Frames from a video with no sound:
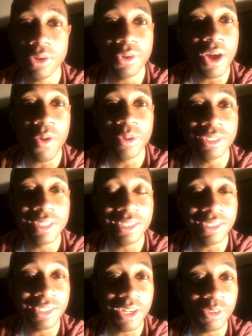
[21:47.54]
They don't
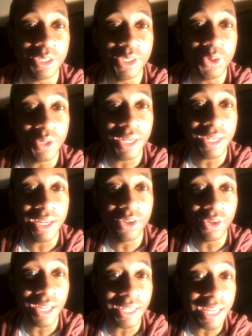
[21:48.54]
always necessarily do
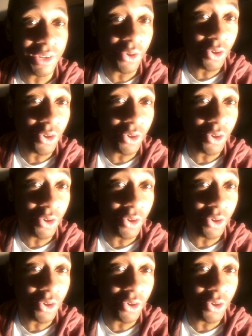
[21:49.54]
that. They look like